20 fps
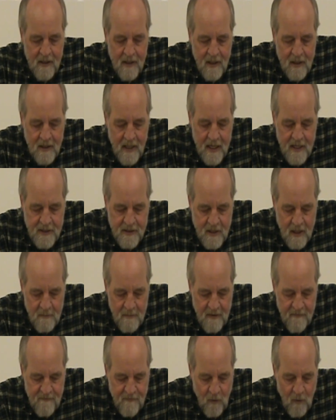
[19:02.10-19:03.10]
Let us come
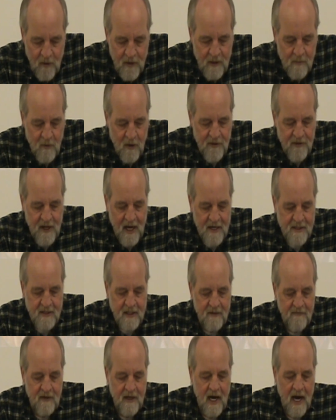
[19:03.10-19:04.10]
before him with
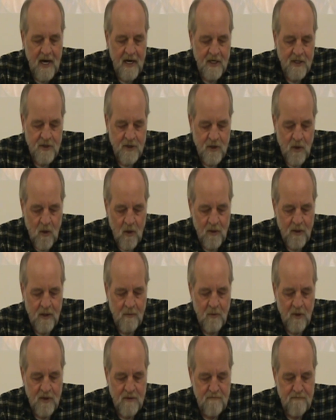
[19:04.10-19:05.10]
thanksgiving and extol him
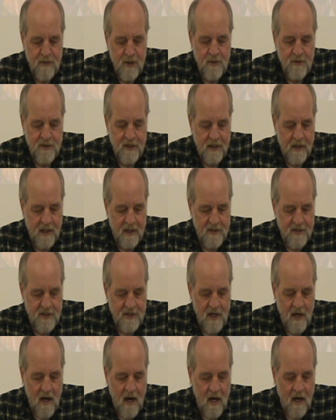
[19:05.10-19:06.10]
with music and
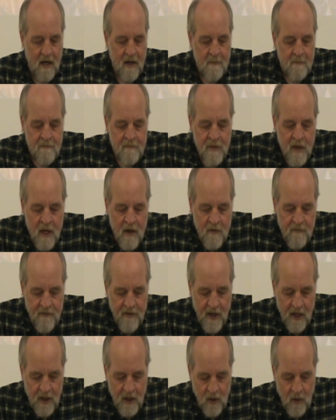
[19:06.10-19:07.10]
song. For
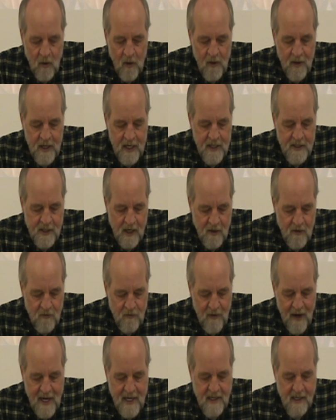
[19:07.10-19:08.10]
the Lord is a
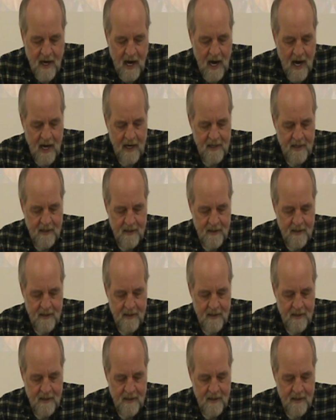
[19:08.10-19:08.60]
great God